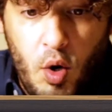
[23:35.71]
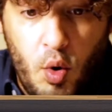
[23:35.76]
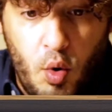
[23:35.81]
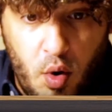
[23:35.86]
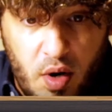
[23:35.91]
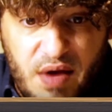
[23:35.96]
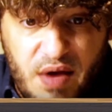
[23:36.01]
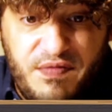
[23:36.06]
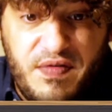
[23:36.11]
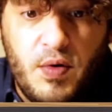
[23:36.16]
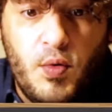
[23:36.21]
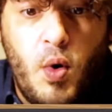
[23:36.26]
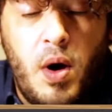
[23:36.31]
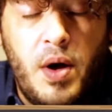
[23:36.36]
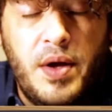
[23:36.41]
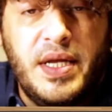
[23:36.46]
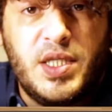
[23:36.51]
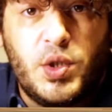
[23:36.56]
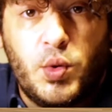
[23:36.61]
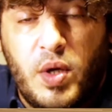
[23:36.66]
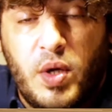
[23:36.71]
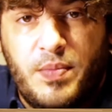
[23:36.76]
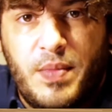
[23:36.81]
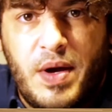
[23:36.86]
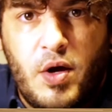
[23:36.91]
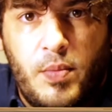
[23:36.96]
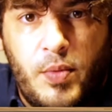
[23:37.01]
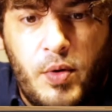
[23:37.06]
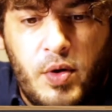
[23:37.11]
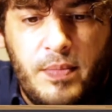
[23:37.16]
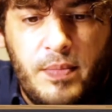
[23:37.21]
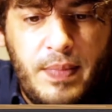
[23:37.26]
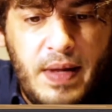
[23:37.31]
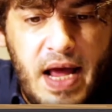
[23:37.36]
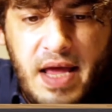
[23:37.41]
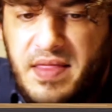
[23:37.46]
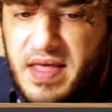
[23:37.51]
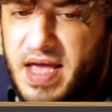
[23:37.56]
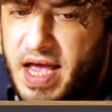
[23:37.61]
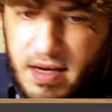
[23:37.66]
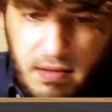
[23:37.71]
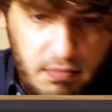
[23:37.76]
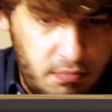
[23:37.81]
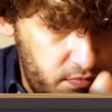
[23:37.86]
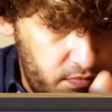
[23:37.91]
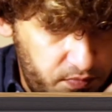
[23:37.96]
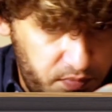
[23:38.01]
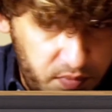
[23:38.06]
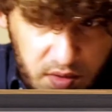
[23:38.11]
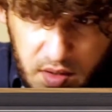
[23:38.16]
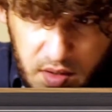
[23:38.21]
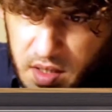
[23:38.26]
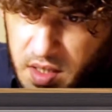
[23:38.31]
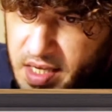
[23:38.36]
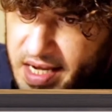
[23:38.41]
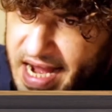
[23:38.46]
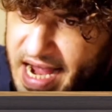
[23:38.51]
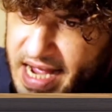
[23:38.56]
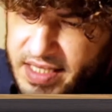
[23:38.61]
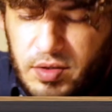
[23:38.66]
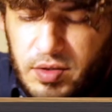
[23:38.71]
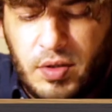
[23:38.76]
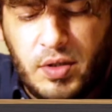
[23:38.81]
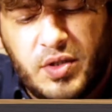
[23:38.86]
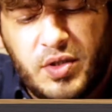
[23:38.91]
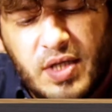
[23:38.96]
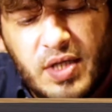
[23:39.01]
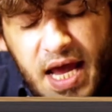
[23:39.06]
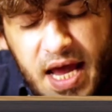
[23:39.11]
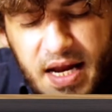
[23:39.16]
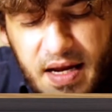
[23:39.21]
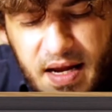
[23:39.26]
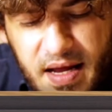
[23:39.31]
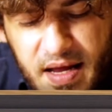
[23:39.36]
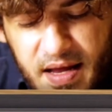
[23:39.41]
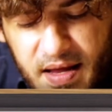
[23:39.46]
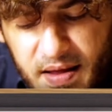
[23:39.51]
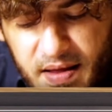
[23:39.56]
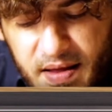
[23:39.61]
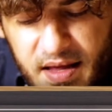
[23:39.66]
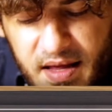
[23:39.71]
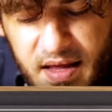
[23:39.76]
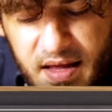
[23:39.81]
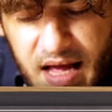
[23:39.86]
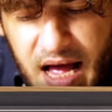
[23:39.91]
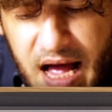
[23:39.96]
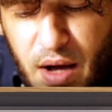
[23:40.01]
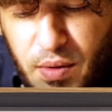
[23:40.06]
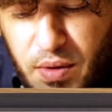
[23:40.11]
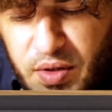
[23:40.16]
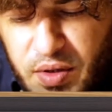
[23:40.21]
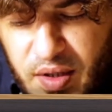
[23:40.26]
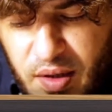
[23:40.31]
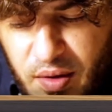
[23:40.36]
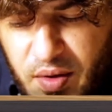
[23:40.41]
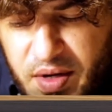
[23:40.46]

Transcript: Rook fe1 is what my opponent played, and castles. And I was